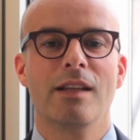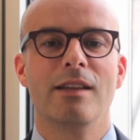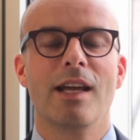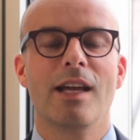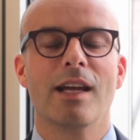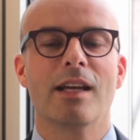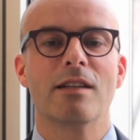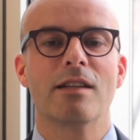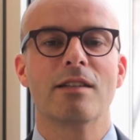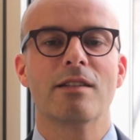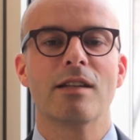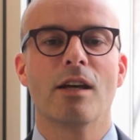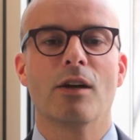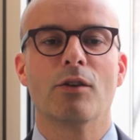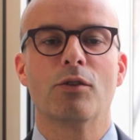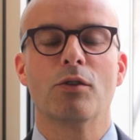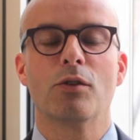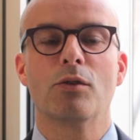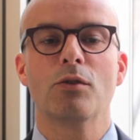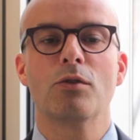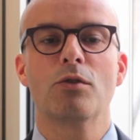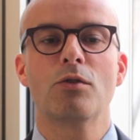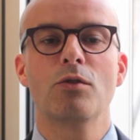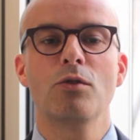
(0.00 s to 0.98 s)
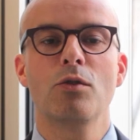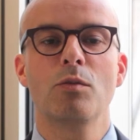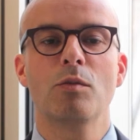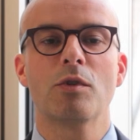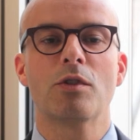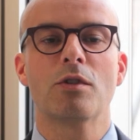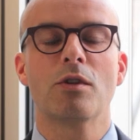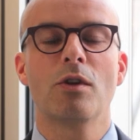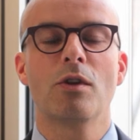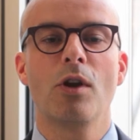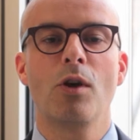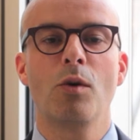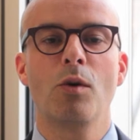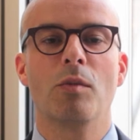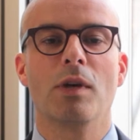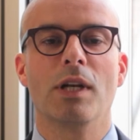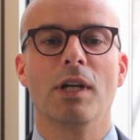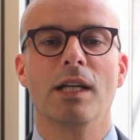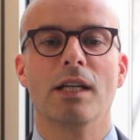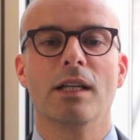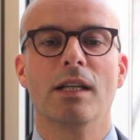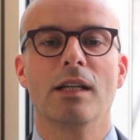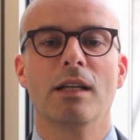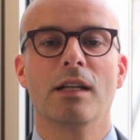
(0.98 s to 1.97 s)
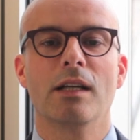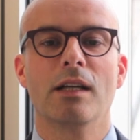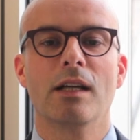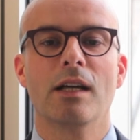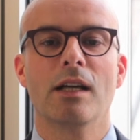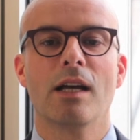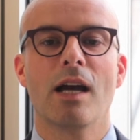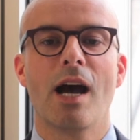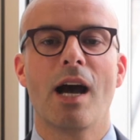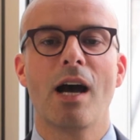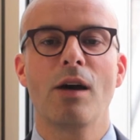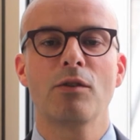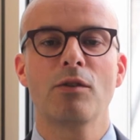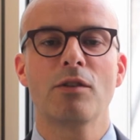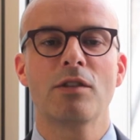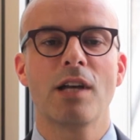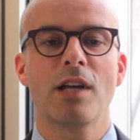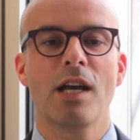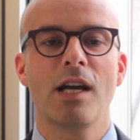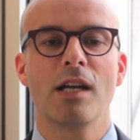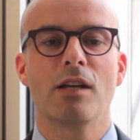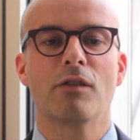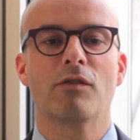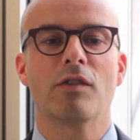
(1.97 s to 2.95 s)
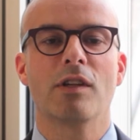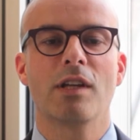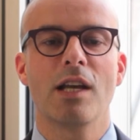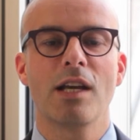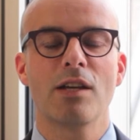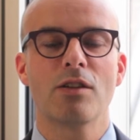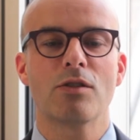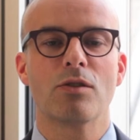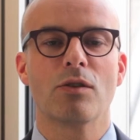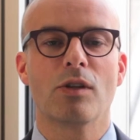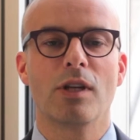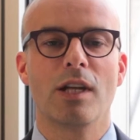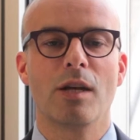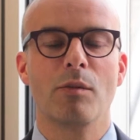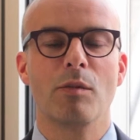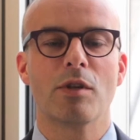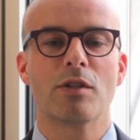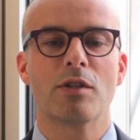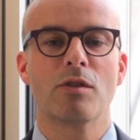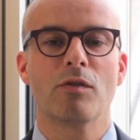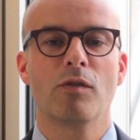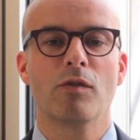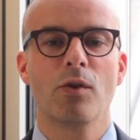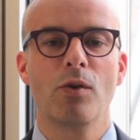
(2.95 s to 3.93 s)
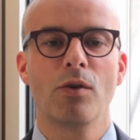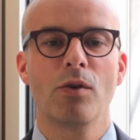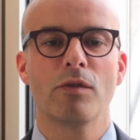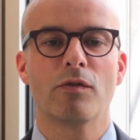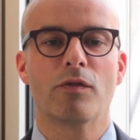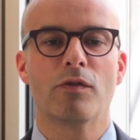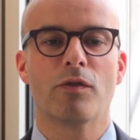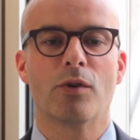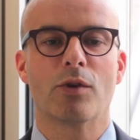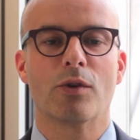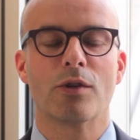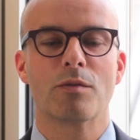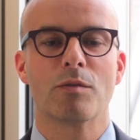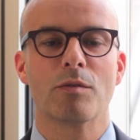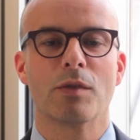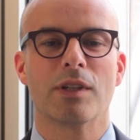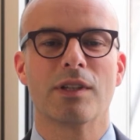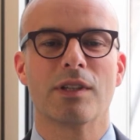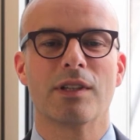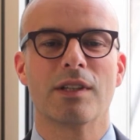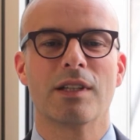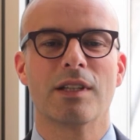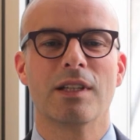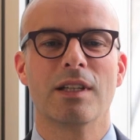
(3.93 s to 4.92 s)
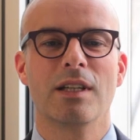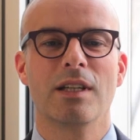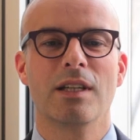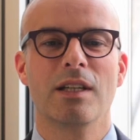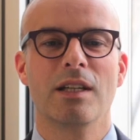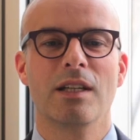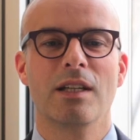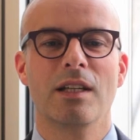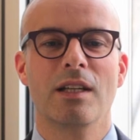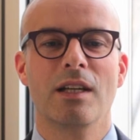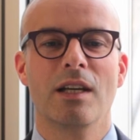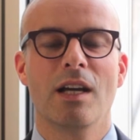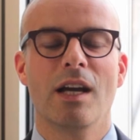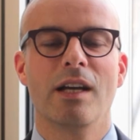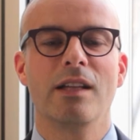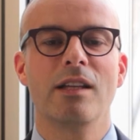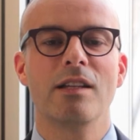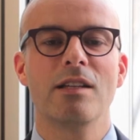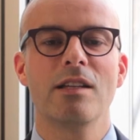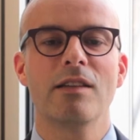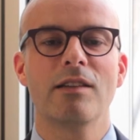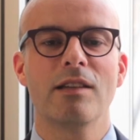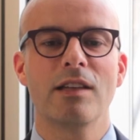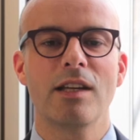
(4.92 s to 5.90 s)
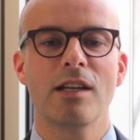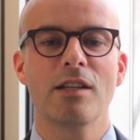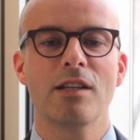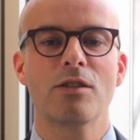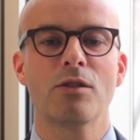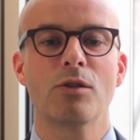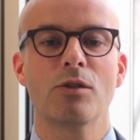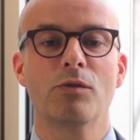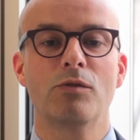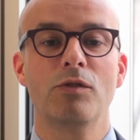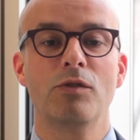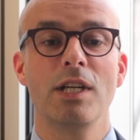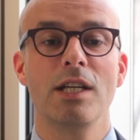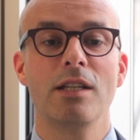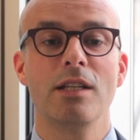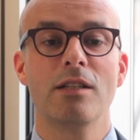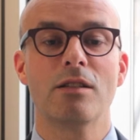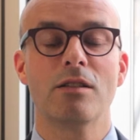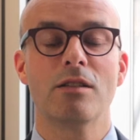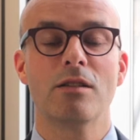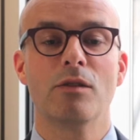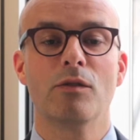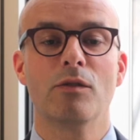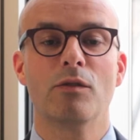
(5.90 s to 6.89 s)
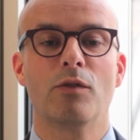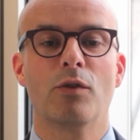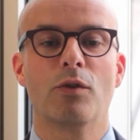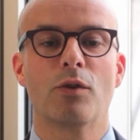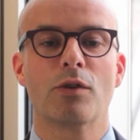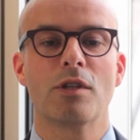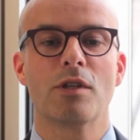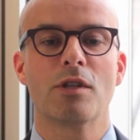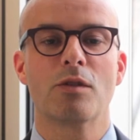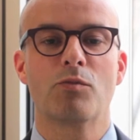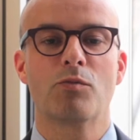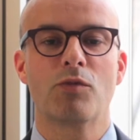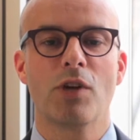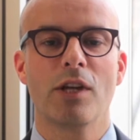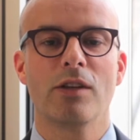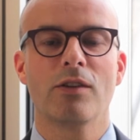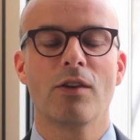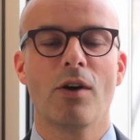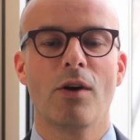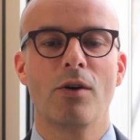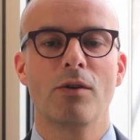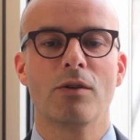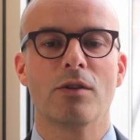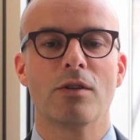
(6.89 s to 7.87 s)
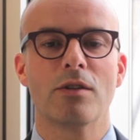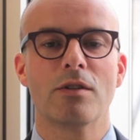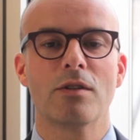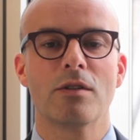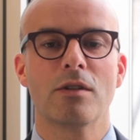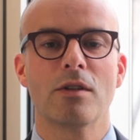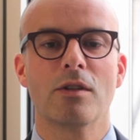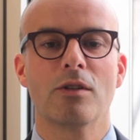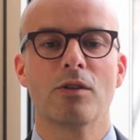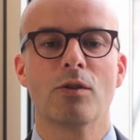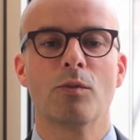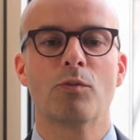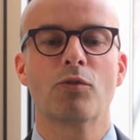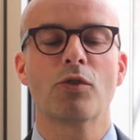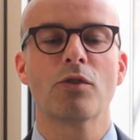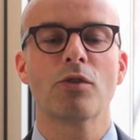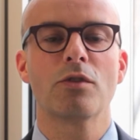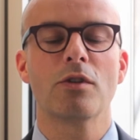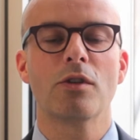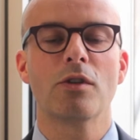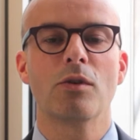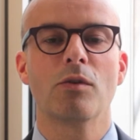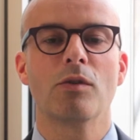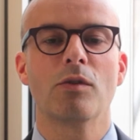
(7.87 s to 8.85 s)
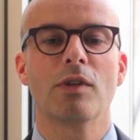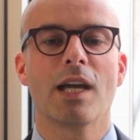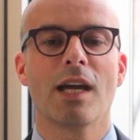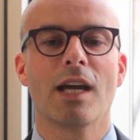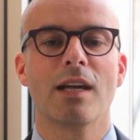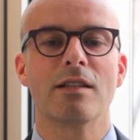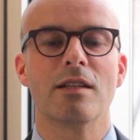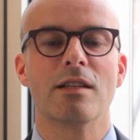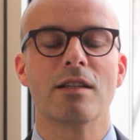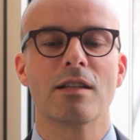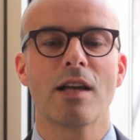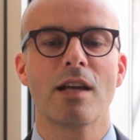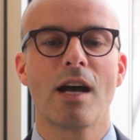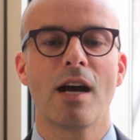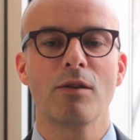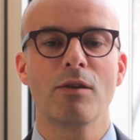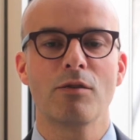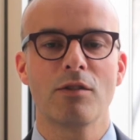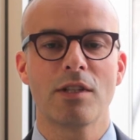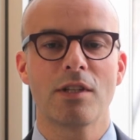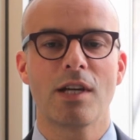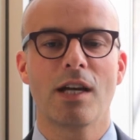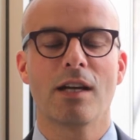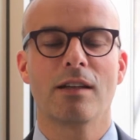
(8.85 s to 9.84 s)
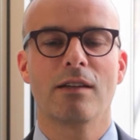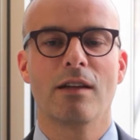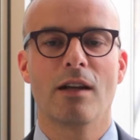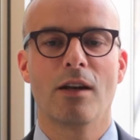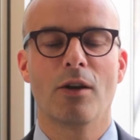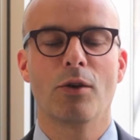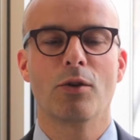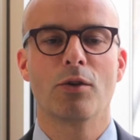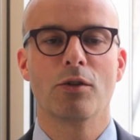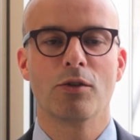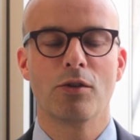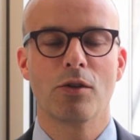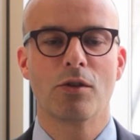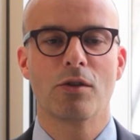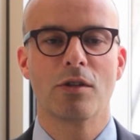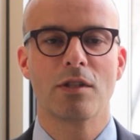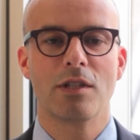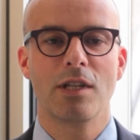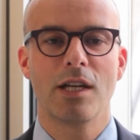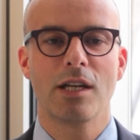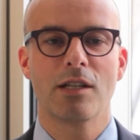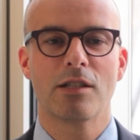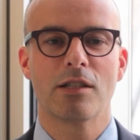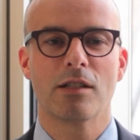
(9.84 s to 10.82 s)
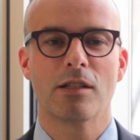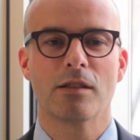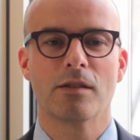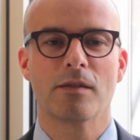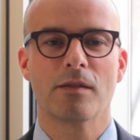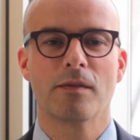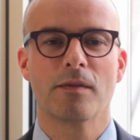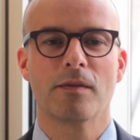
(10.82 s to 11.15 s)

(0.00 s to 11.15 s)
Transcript: They can sell to consumers globally, outside of the national limits of law enforcement. And this international reach forces brand owners to prosecute cases outside their local jurisdiction.